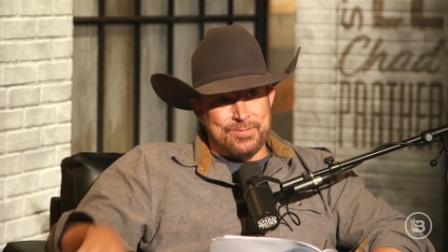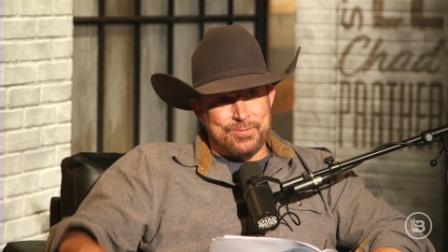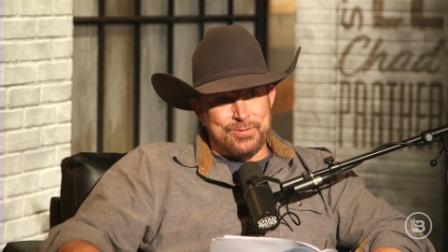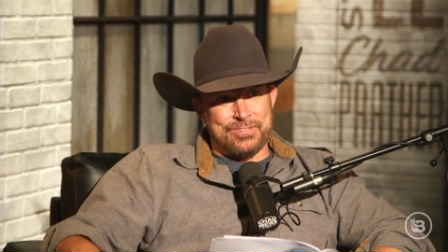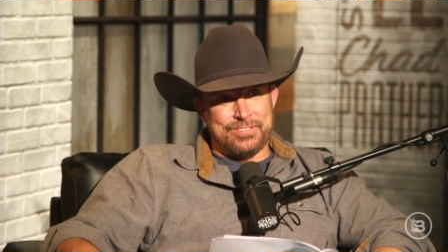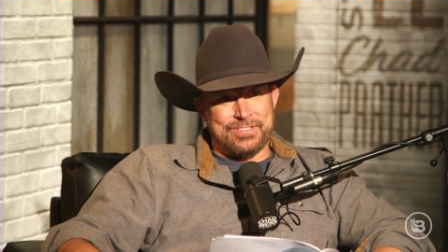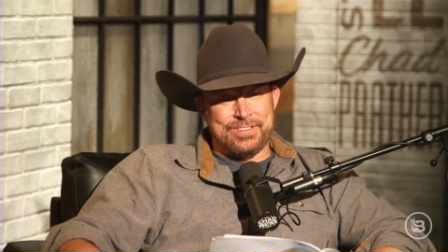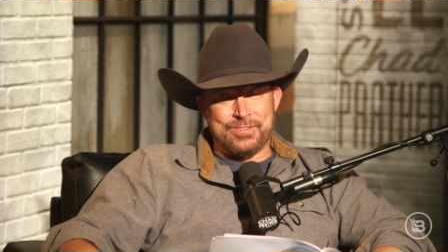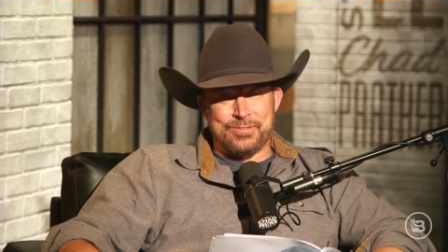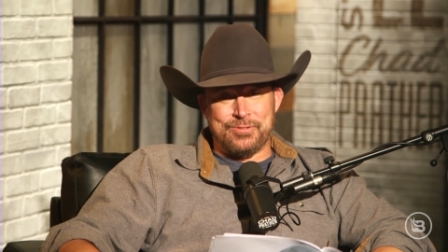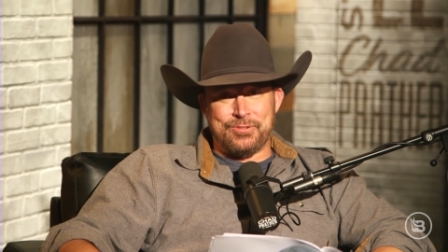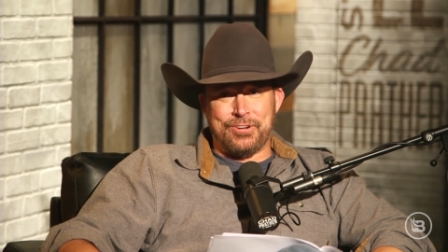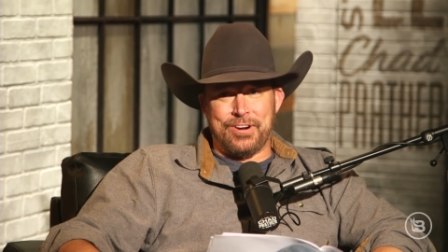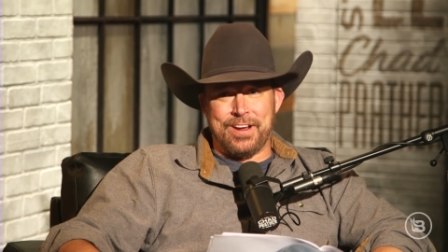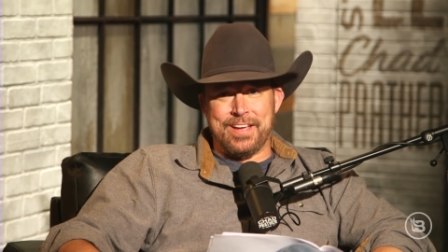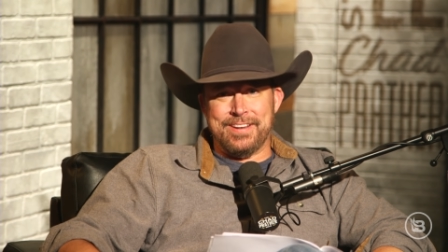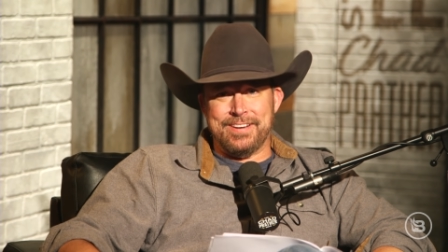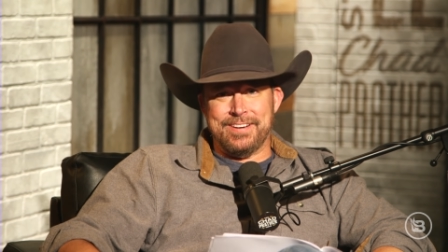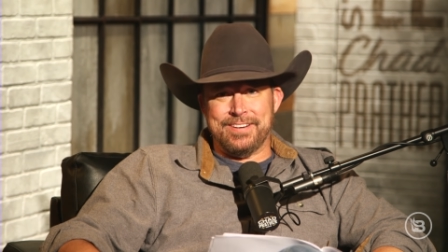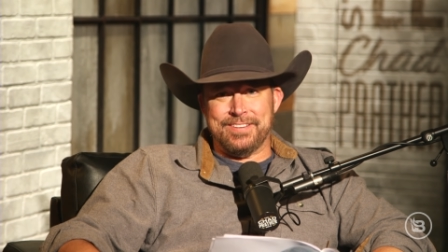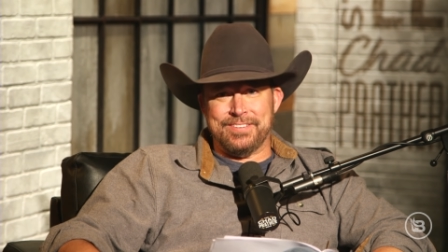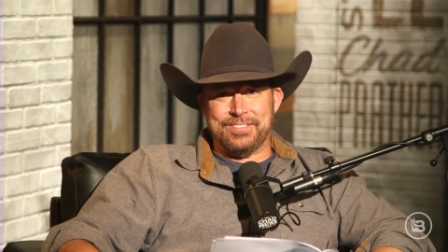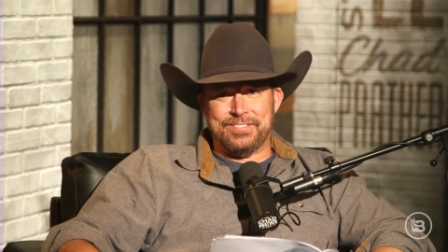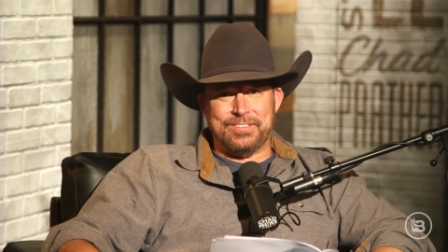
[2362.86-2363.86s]
were still
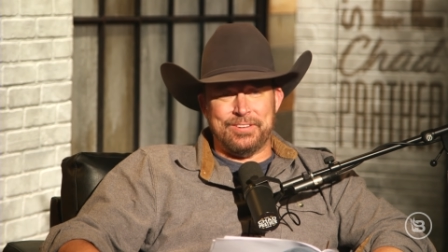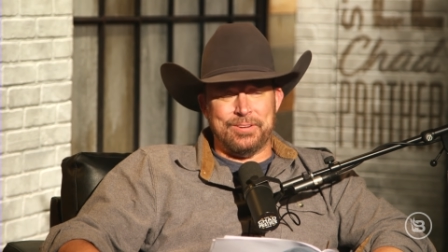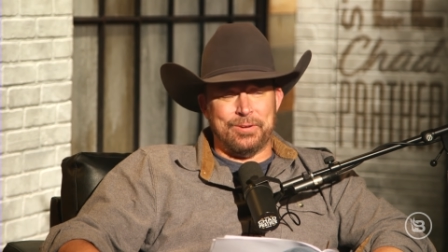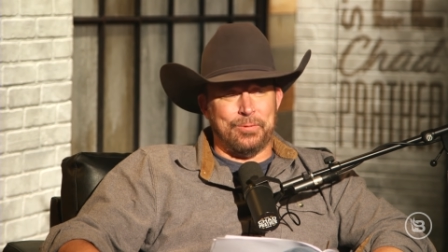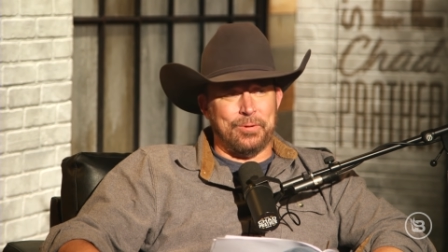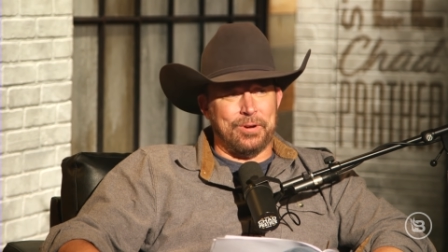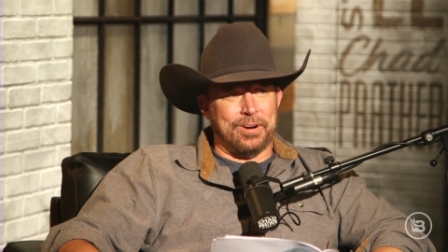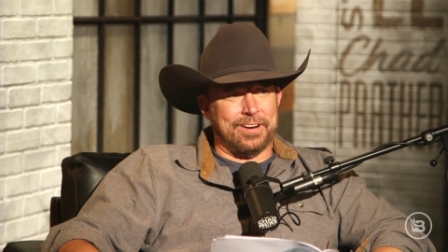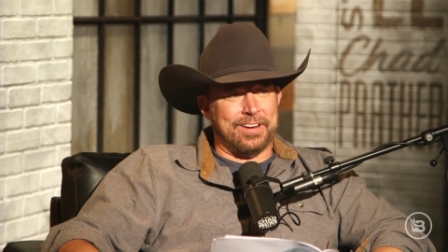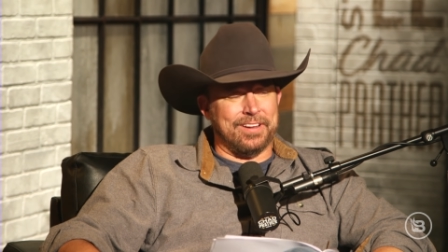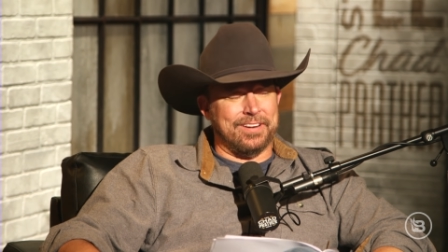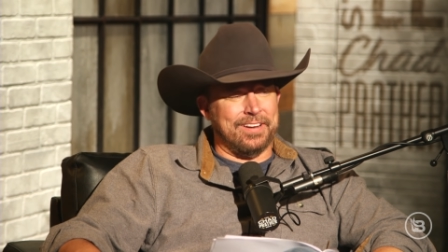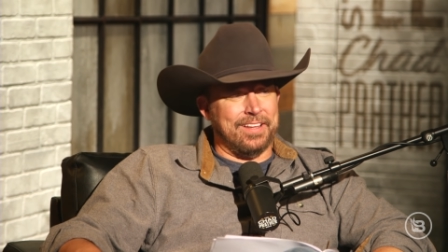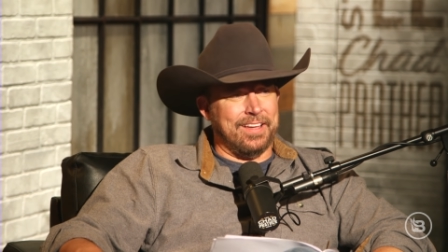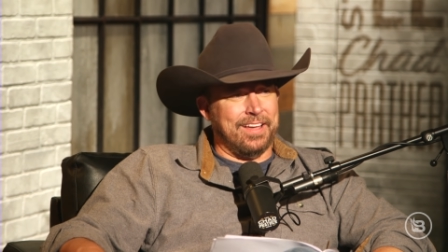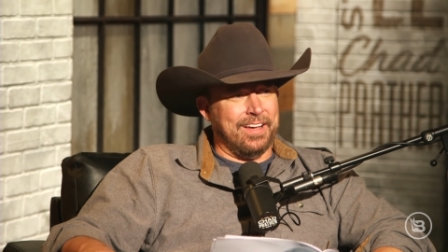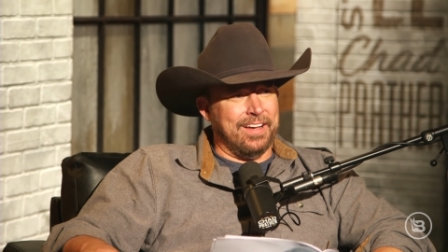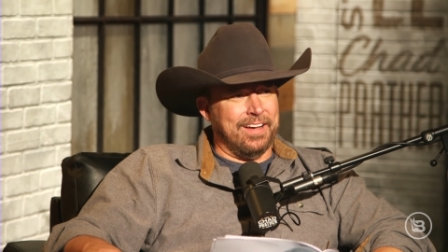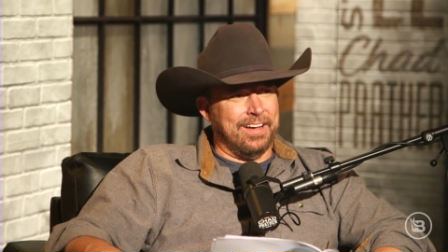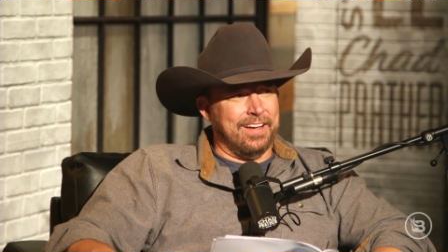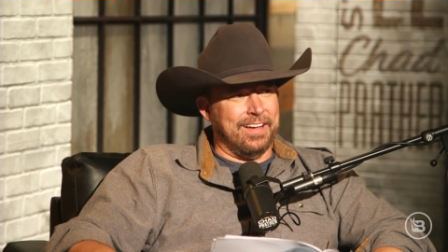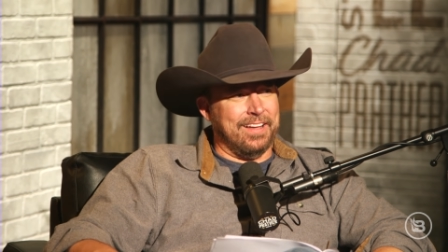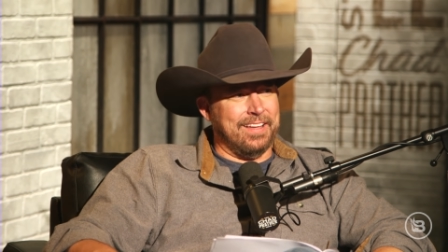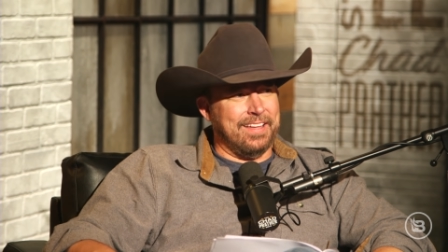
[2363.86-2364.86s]
training and still working.
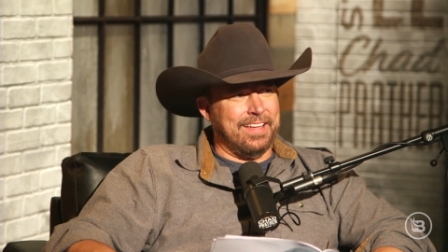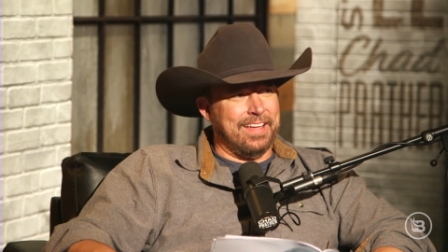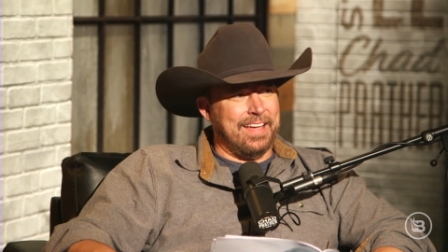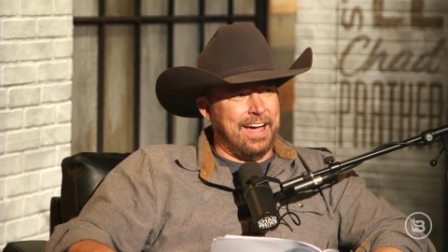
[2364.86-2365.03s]
Uh,